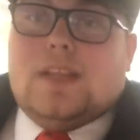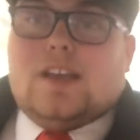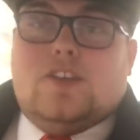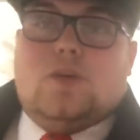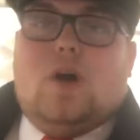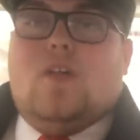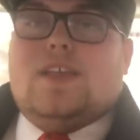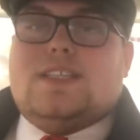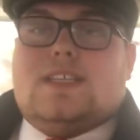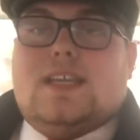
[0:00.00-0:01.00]
I can do all
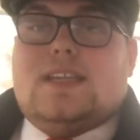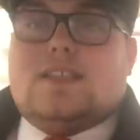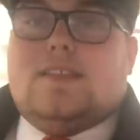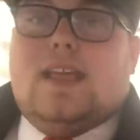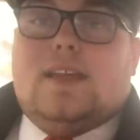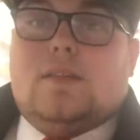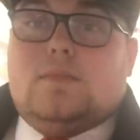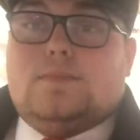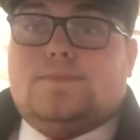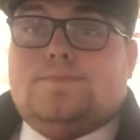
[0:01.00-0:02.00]
these things, and then
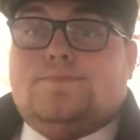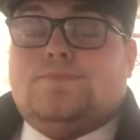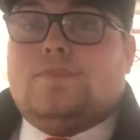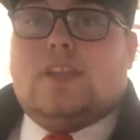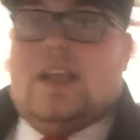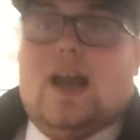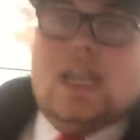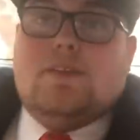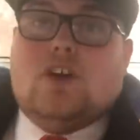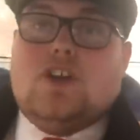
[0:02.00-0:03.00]
I
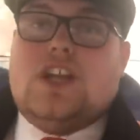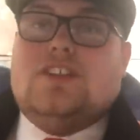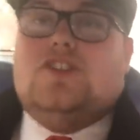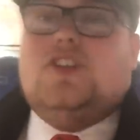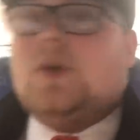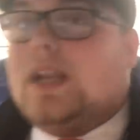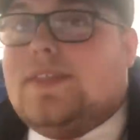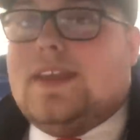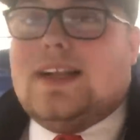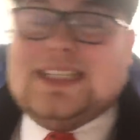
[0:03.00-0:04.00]
never got a chance to do
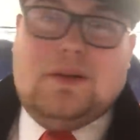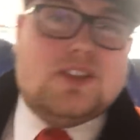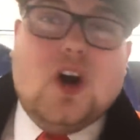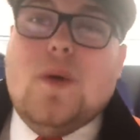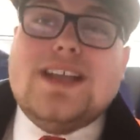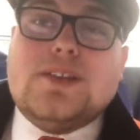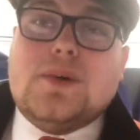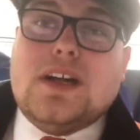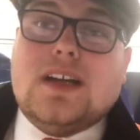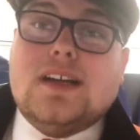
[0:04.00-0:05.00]
anything because I was always at
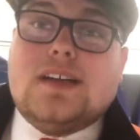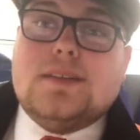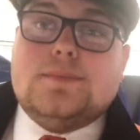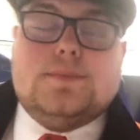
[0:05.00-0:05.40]
work.